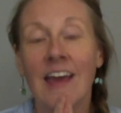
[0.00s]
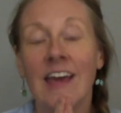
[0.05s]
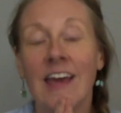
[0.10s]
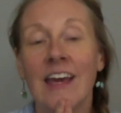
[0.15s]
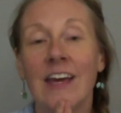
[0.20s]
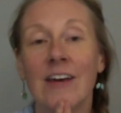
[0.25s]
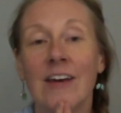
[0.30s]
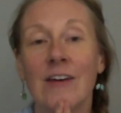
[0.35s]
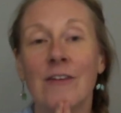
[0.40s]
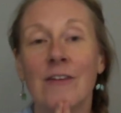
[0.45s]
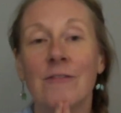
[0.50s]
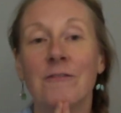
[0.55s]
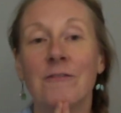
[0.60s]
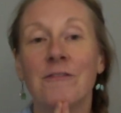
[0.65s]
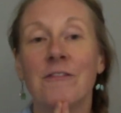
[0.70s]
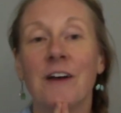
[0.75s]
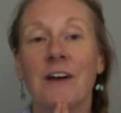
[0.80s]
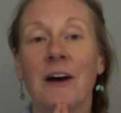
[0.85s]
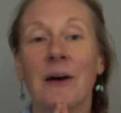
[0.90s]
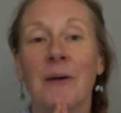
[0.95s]

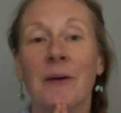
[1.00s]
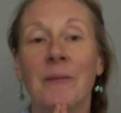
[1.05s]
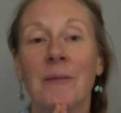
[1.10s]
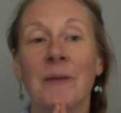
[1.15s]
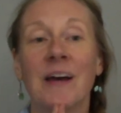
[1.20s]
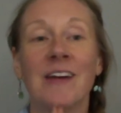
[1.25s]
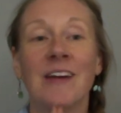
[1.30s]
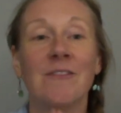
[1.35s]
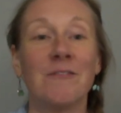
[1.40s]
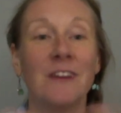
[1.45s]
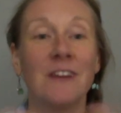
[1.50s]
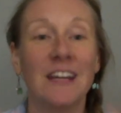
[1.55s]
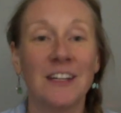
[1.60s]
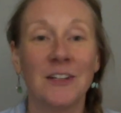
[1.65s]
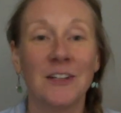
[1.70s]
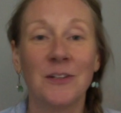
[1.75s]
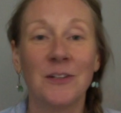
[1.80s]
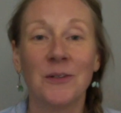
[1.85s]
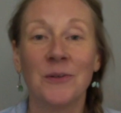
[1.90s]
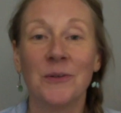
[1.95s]
If um, I invite
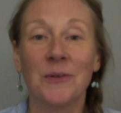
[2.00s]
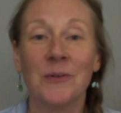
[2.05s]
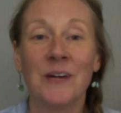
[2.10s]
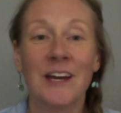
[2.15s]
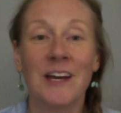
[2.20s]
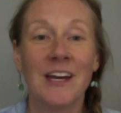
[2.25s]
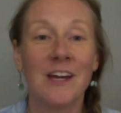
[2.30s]
you,